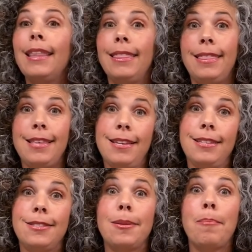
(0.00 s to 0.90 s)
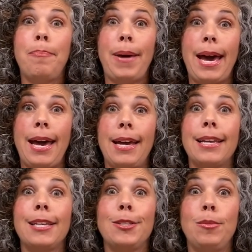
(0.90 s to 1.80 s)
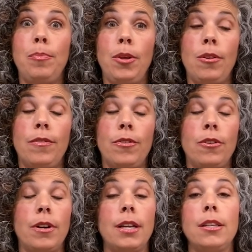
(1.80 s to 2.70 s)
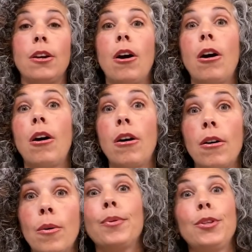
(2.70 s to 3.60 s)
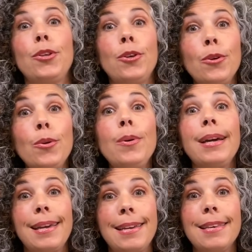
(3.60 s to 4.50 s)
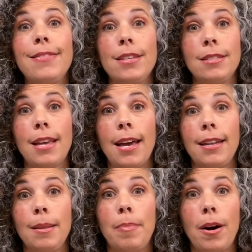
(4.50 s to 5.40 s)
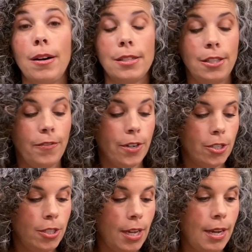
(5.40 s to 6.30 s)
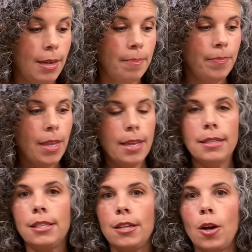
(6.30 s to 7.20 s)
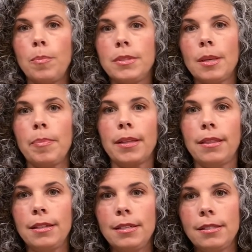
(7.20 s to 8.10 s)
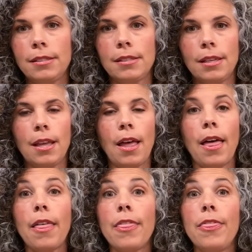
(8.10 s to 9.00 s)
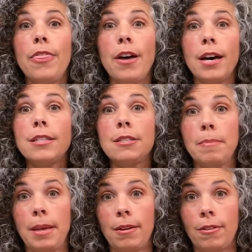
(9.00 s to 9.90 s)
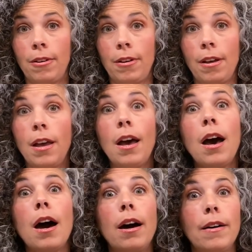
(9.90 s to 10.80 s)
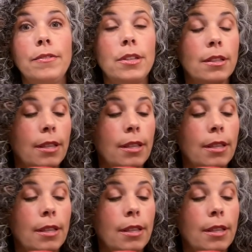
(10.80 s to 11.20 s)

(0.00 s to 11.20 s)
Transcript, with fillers: This bag is beautiful and y'all, when you get this out of the box the first time, see it opens up like this, the smell of the